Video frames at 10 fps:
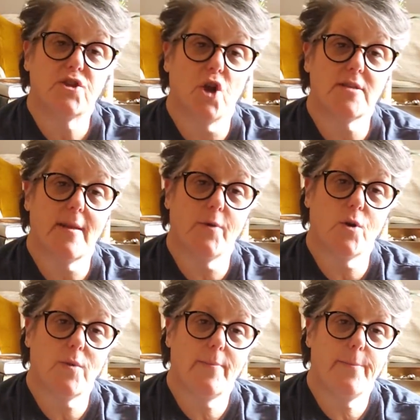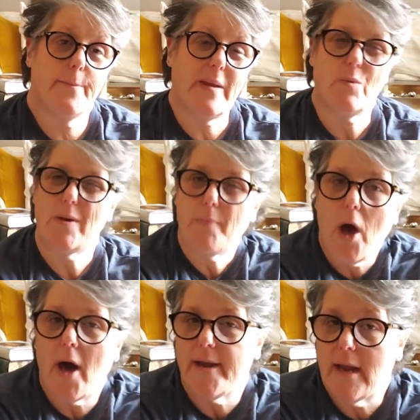starts, I'm going to be
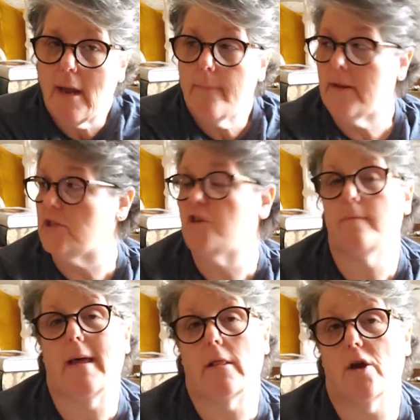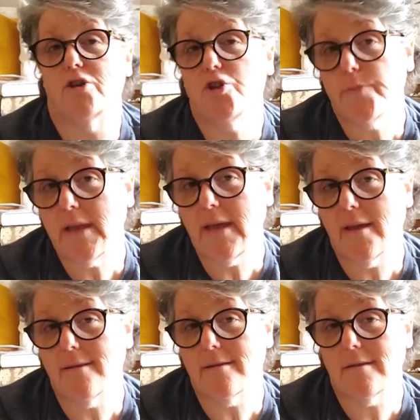repotting a bunch of my larger
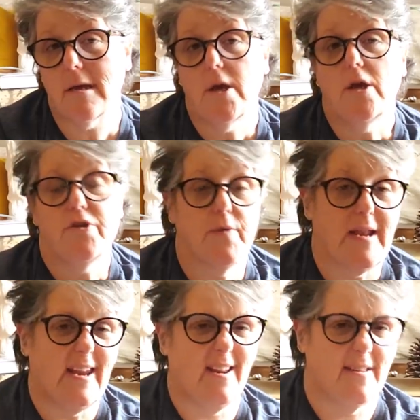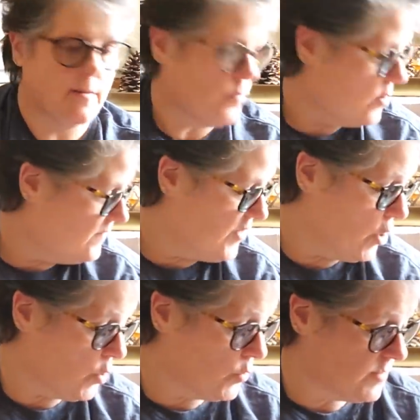plants, so I needed some more of
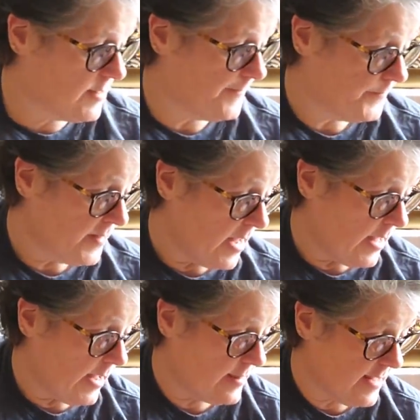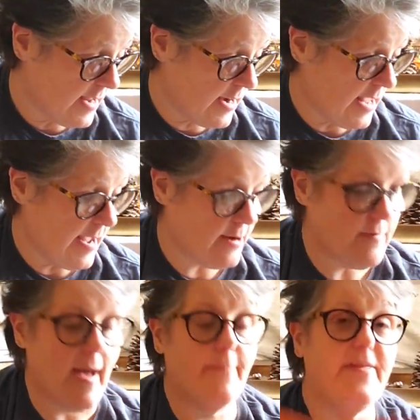those. And then I
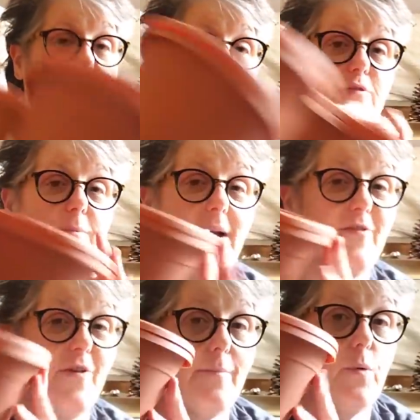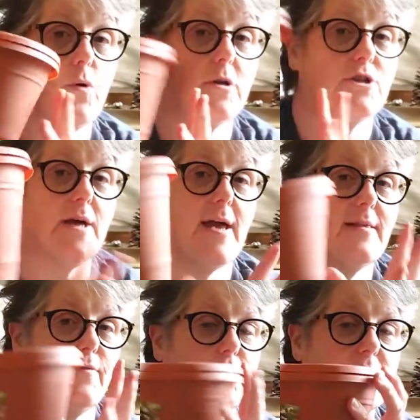grabbed these for my front porch.
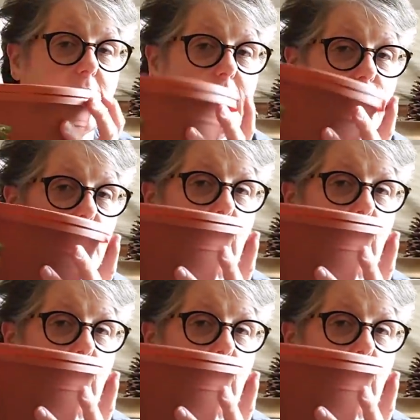Guys, have you seen these